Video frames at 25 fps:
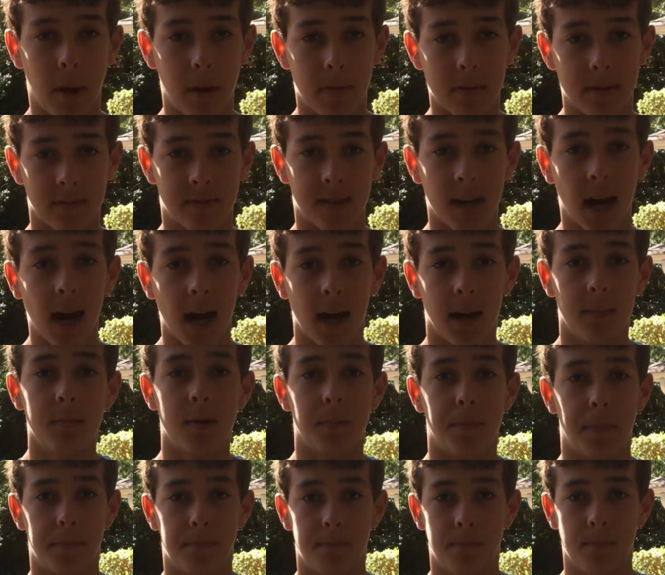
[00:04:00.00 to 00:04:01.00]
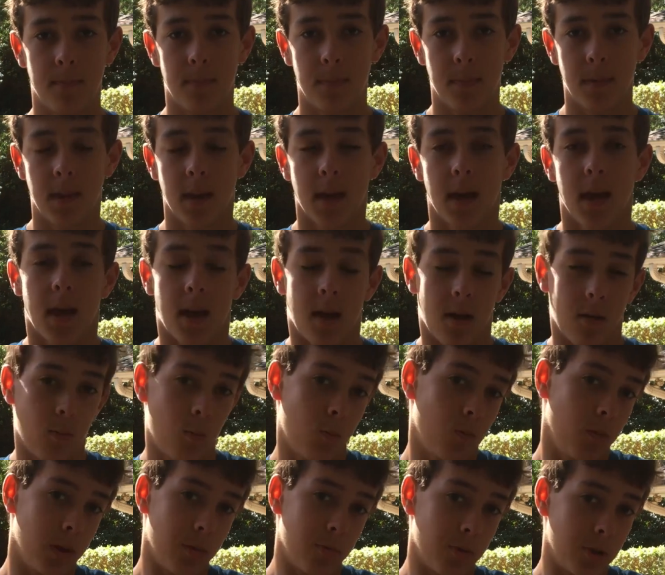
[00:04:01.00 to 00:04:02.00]
amount of time,
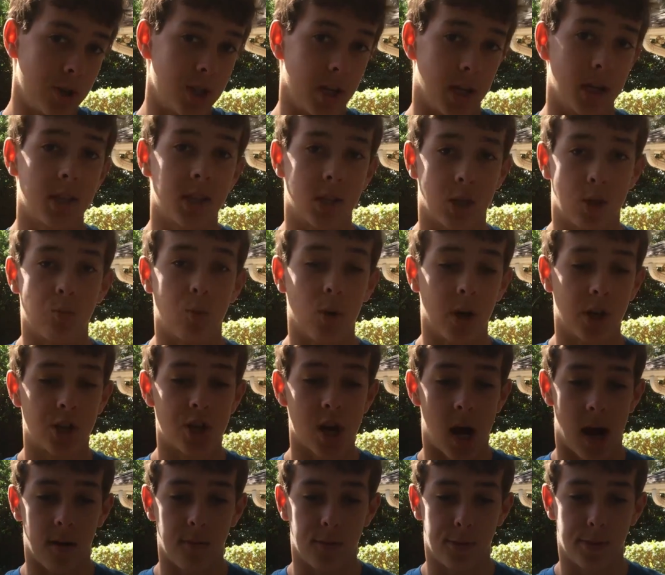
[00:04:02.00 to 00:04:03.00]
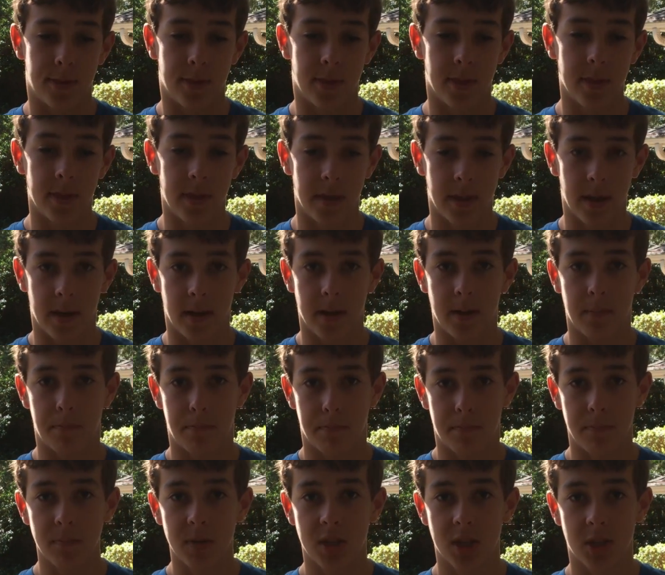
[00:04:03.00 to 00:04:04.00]
we would just switch out the
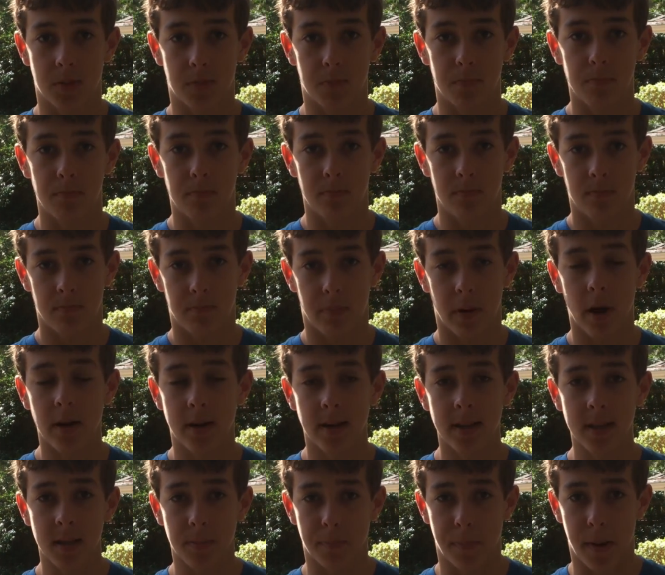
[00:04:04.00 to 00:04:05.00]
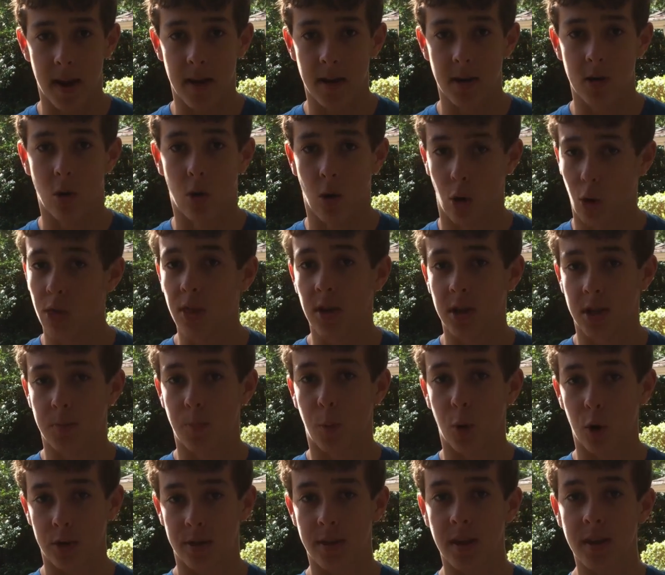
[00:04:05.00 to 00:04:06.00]
participant or the
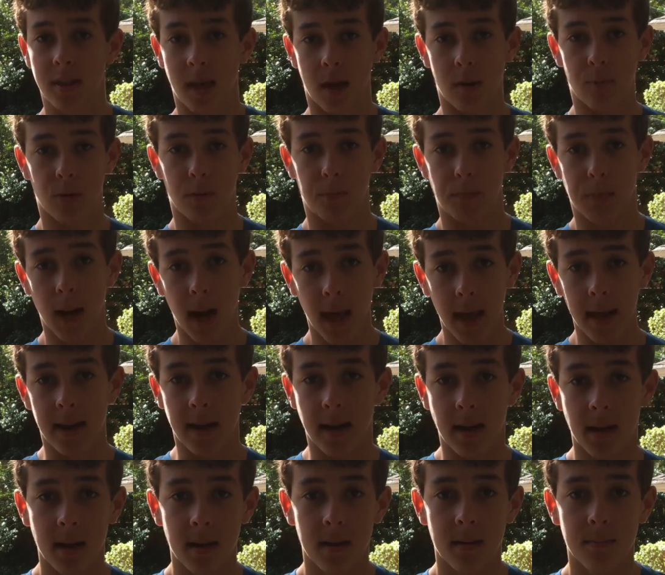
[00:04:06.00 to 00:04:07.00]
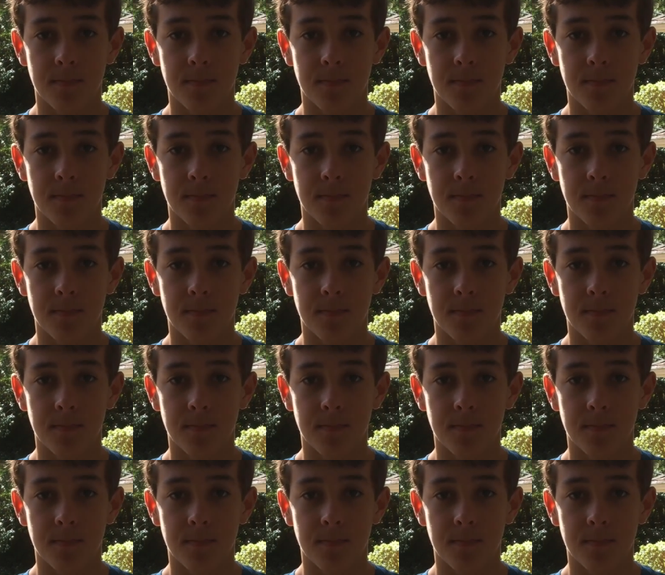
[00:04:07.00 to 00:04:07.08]
sport that they were playing.